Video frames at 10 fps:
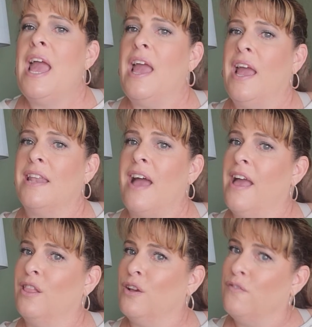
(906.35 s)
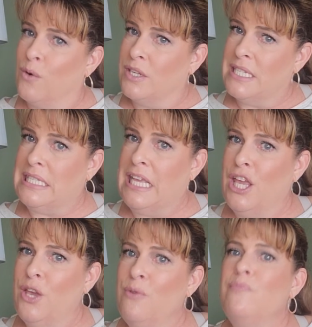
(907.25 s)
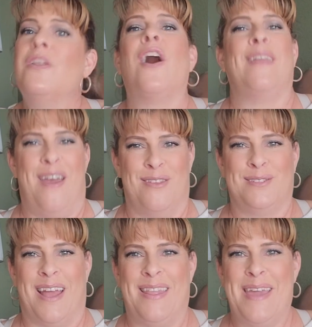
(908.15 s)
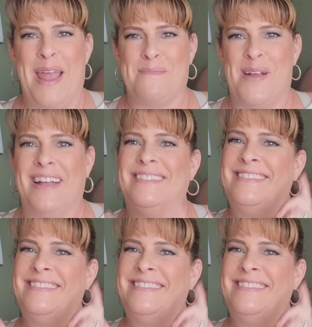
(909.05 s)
And I look forward to seeing you on the other side of the camera.